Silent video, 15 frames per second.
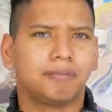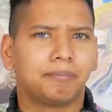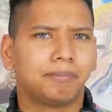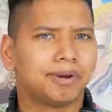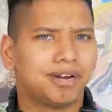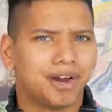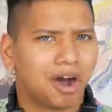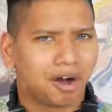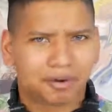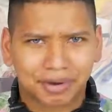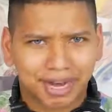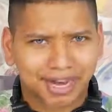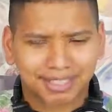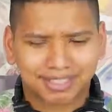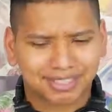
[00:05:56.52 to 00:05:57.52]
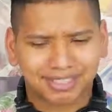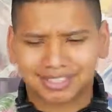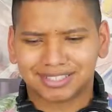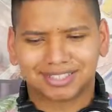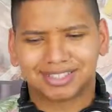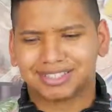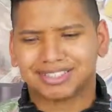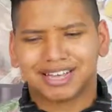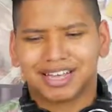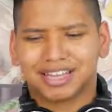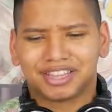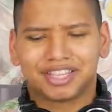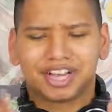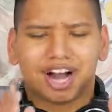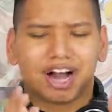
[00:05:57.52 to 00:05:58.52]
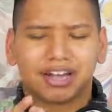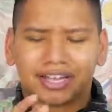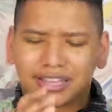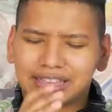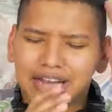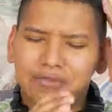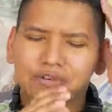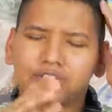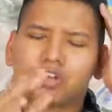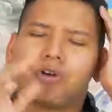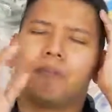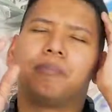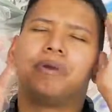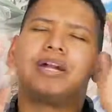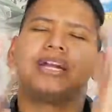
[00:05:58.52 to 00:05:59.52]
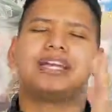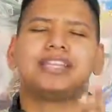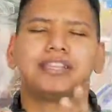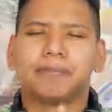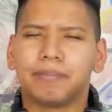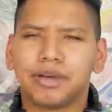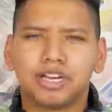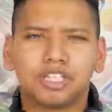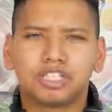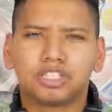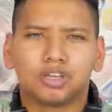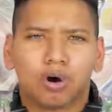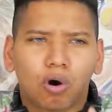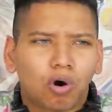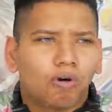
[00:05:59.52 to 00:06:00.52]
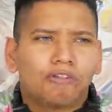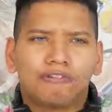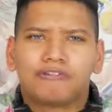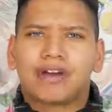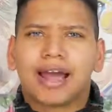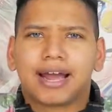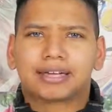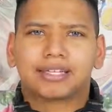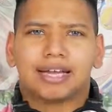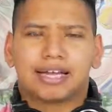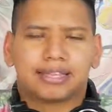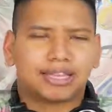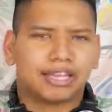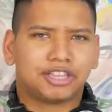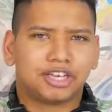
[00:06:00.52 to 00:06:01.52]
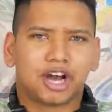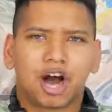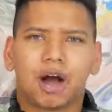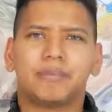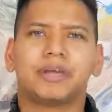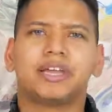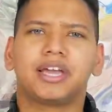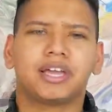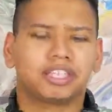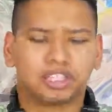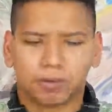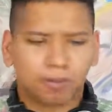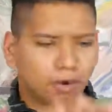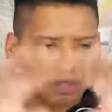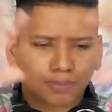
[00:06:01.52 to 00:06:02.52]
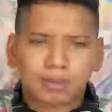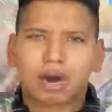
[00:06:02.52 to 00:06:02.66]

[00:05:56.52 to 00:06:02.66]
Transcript: But no, guys, that will completely diminish the whole fact that the Omni King is the most